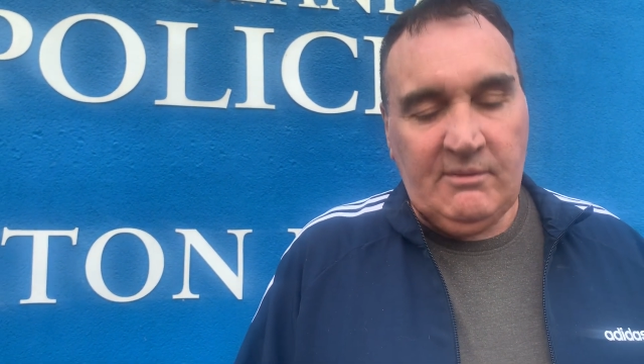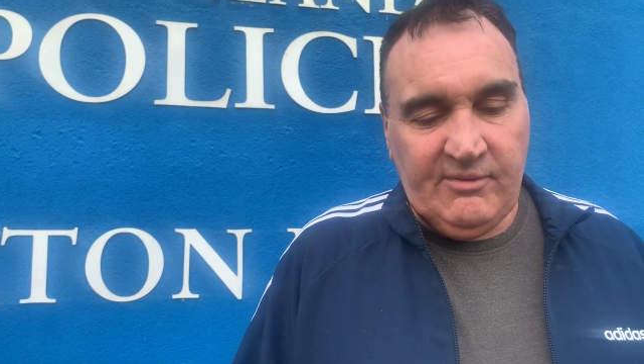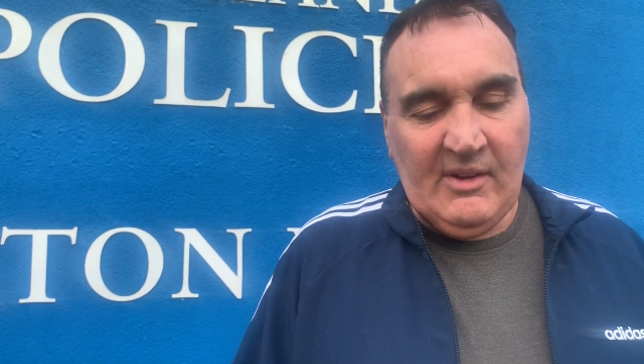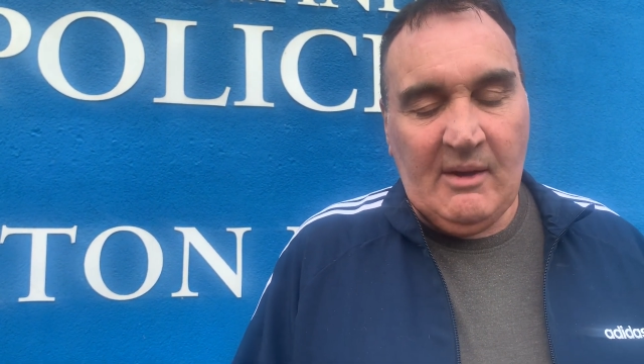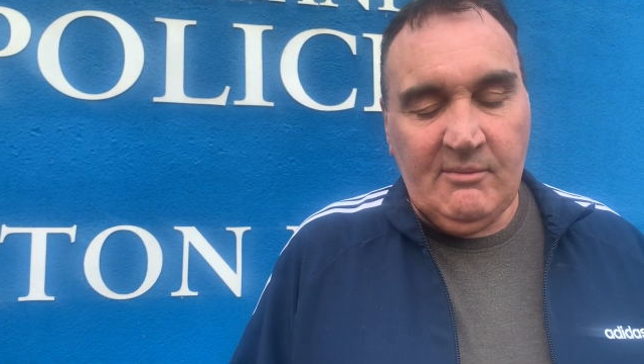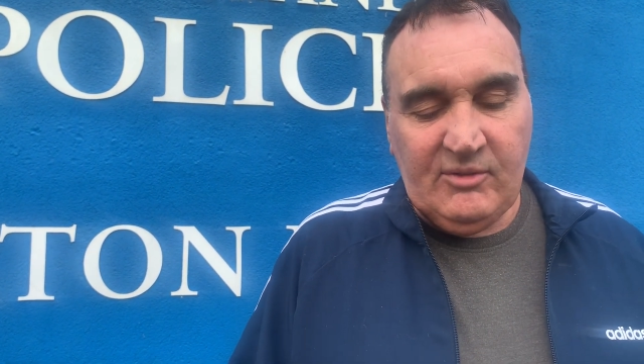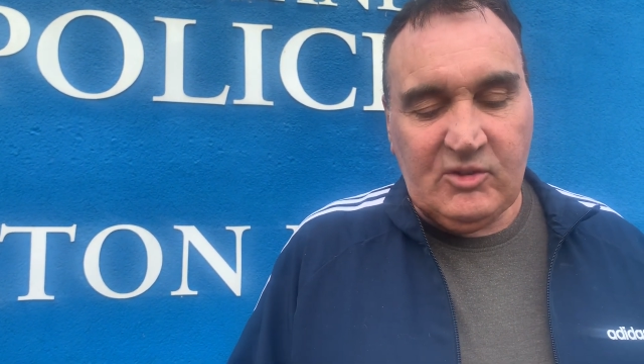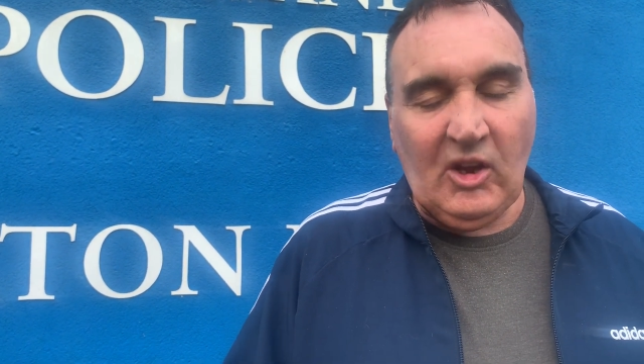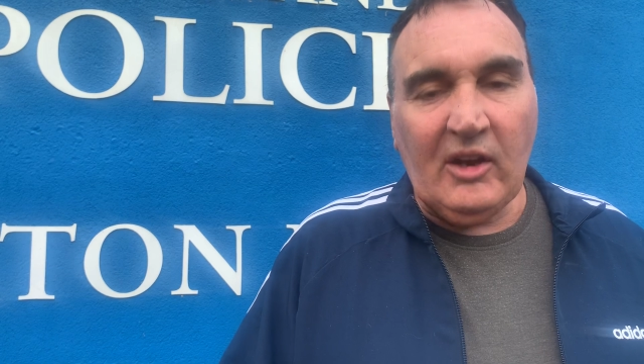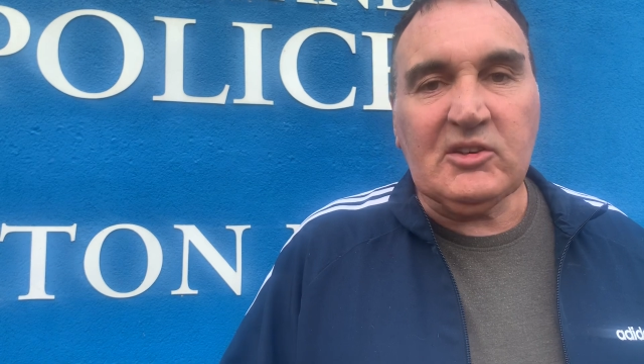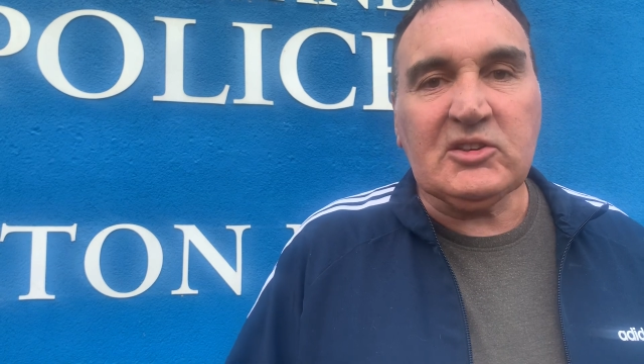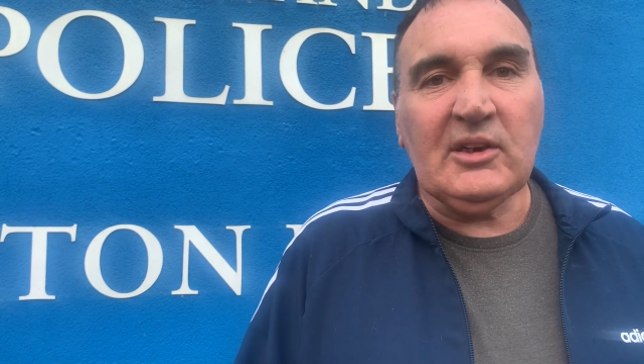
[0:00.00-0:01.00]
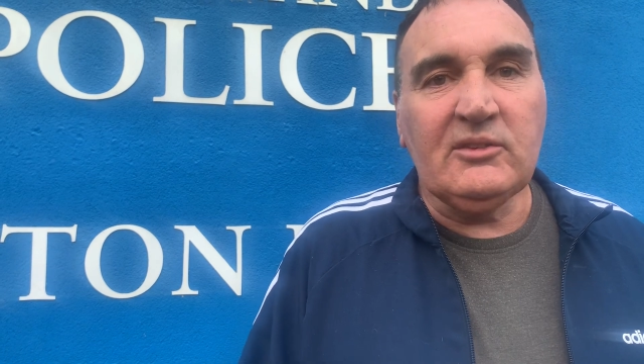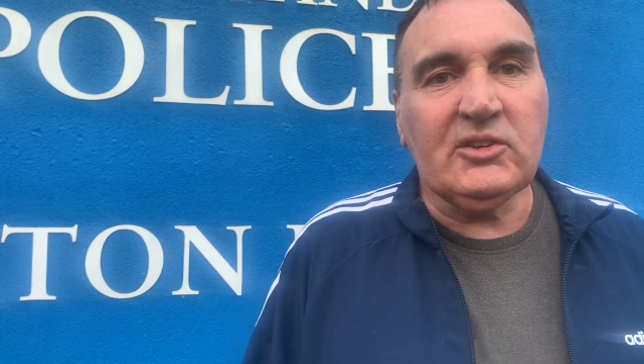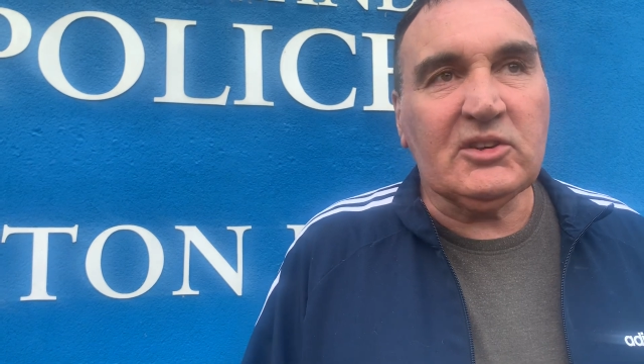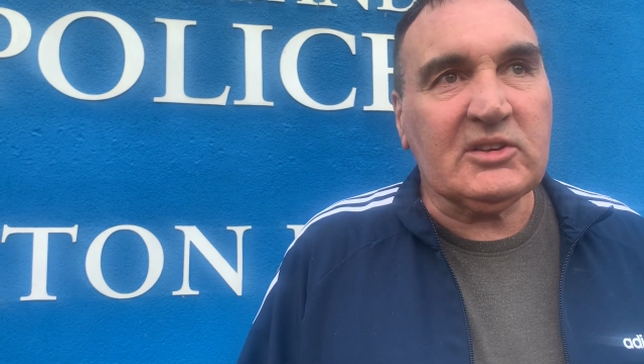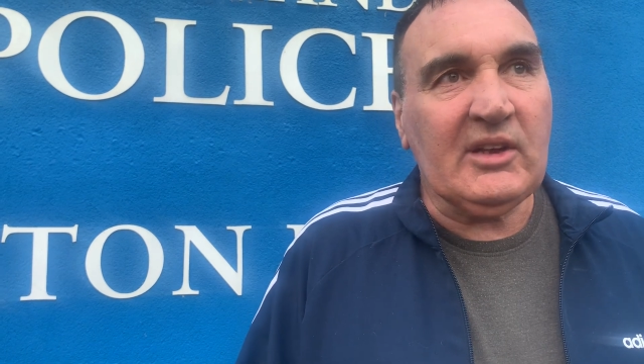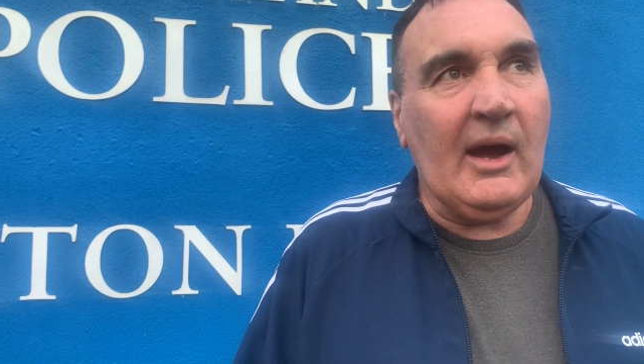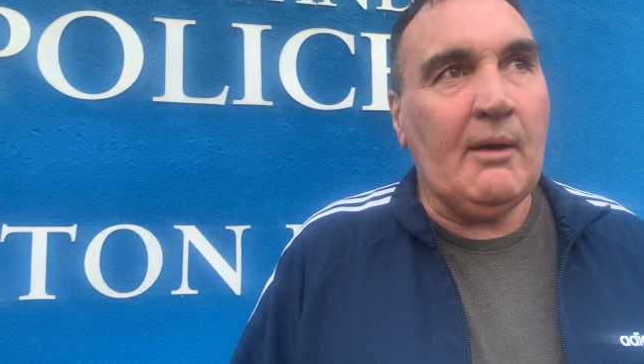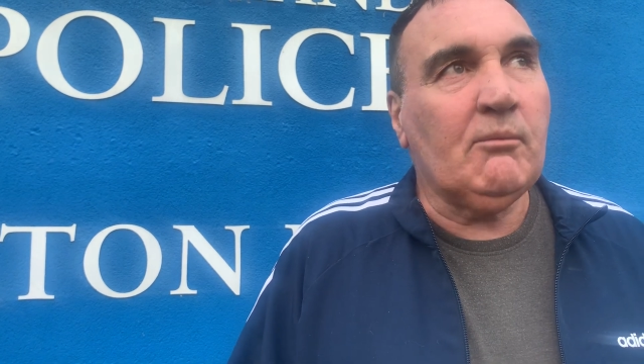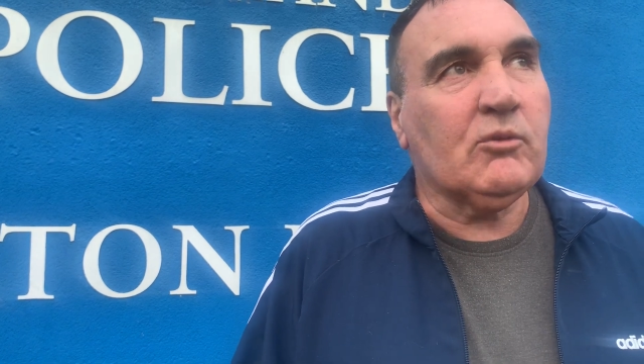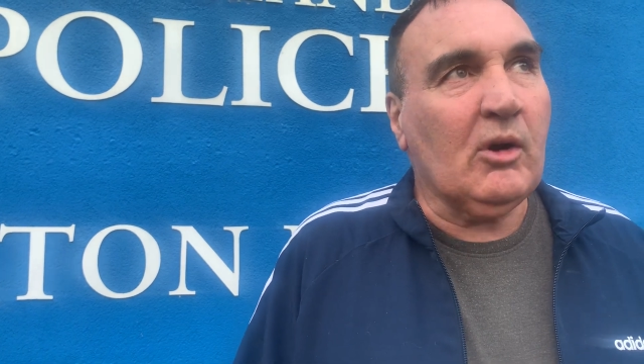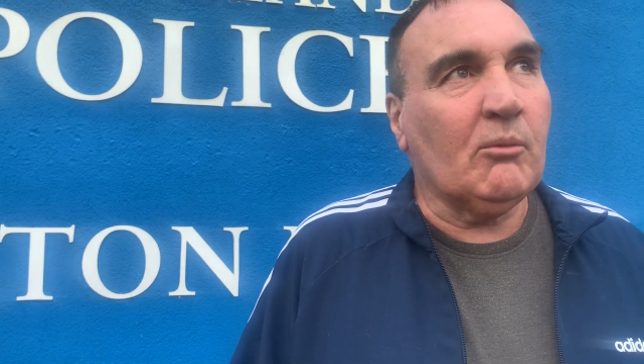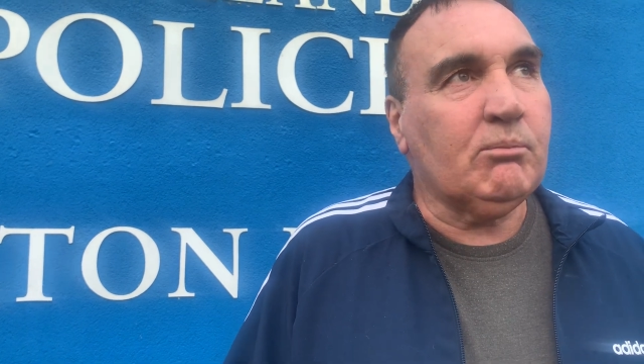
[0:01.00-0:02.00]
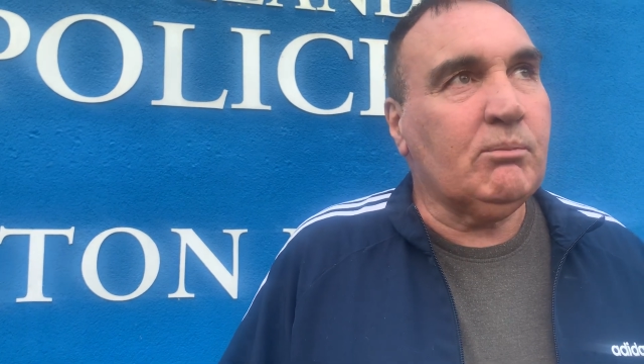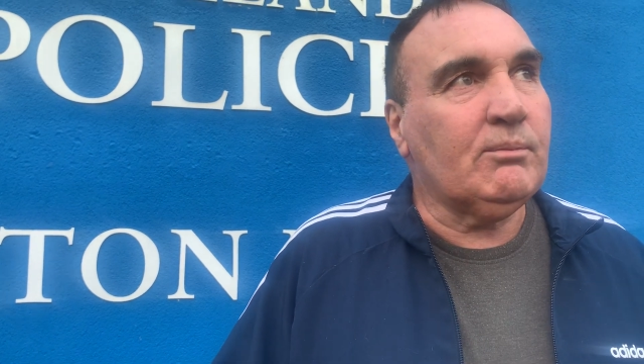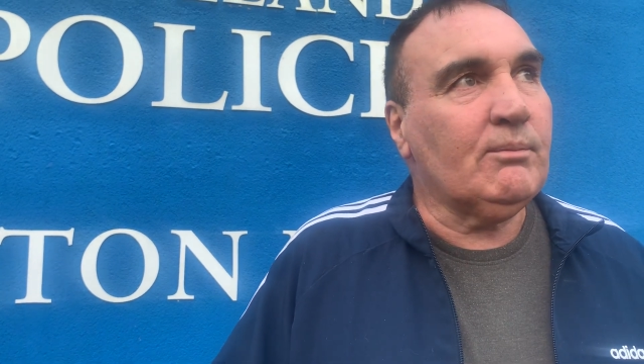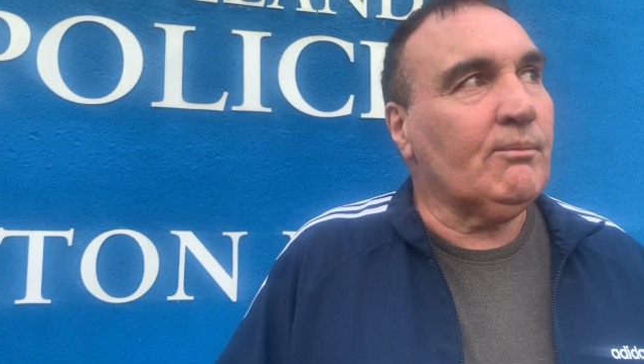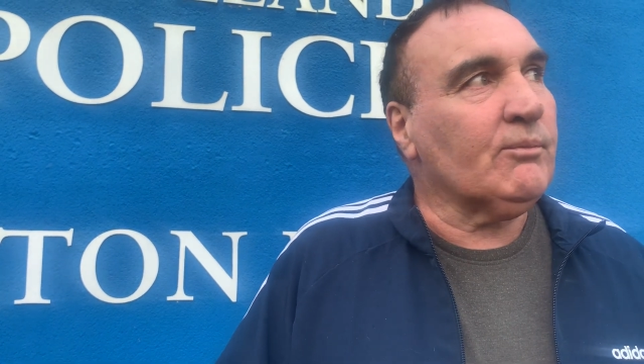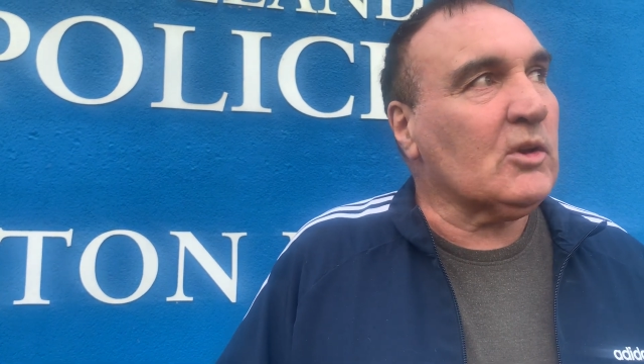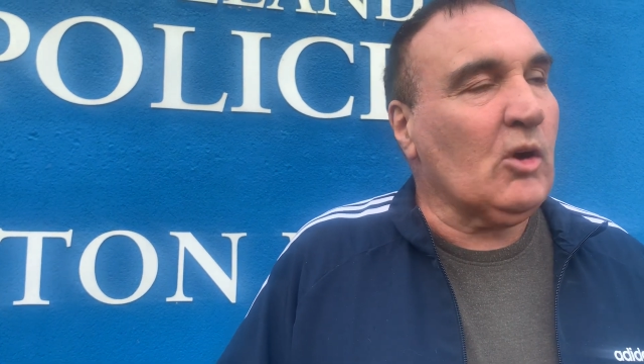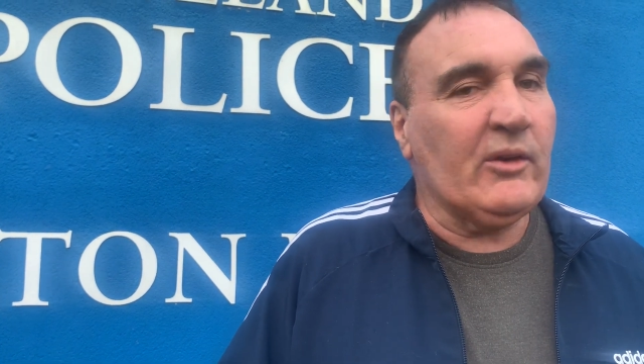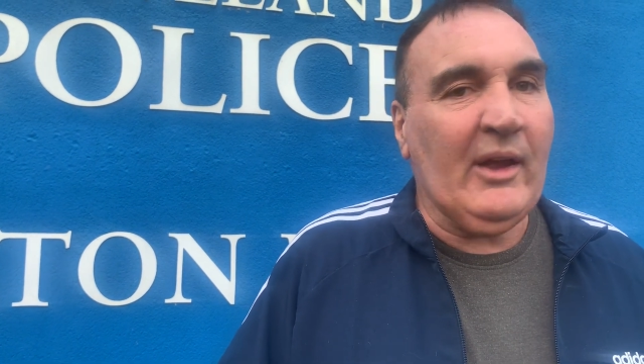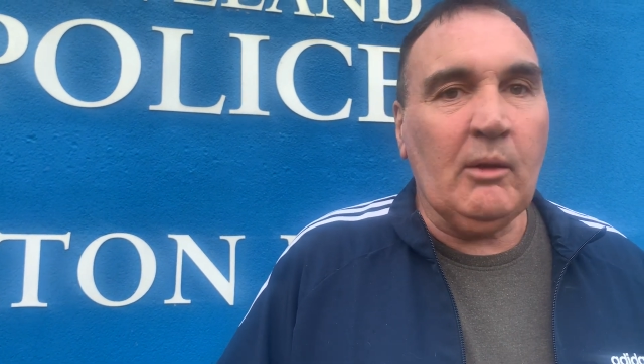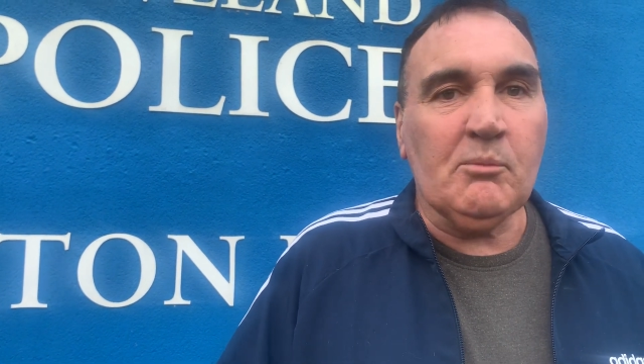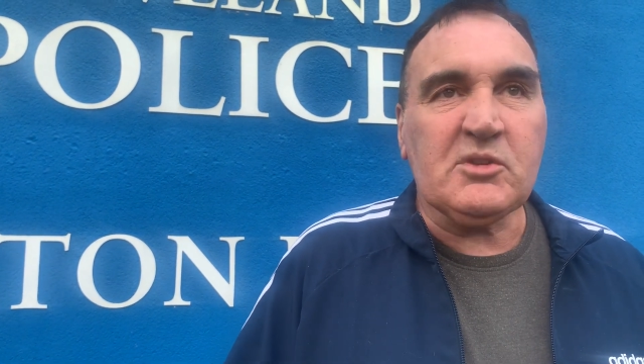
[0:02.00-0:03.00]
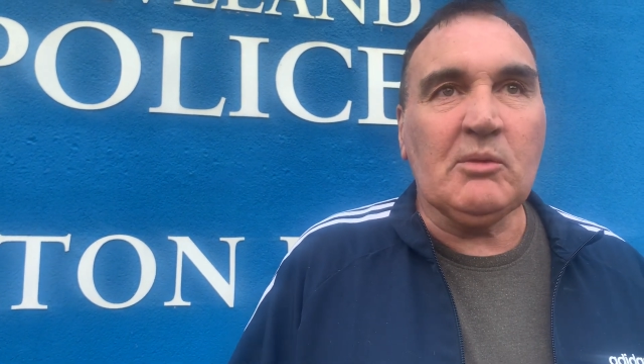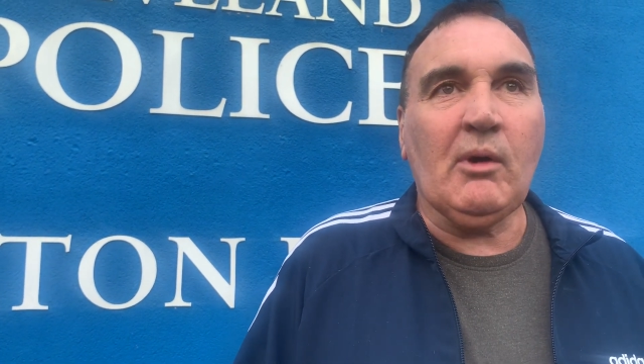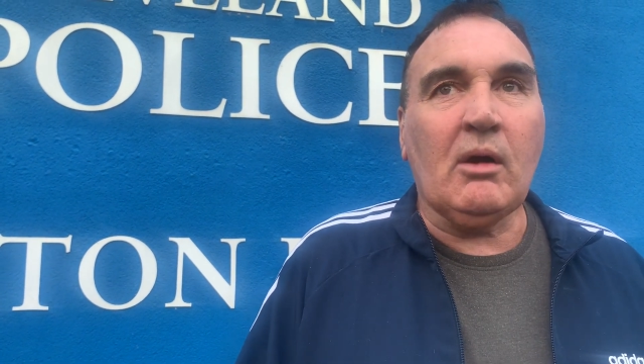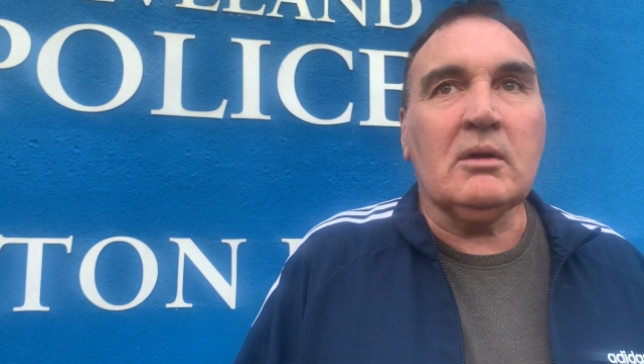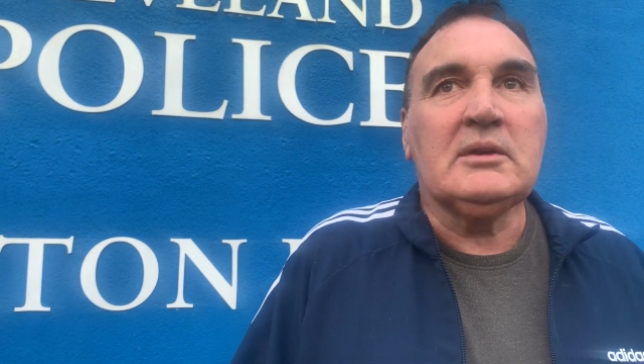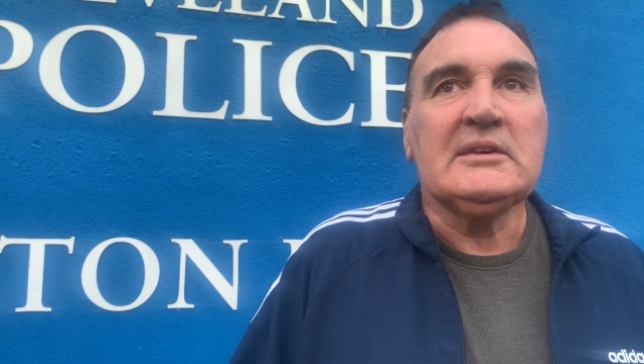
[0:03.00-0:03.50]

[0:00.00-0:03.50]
find solace and just um, God, God helps them all.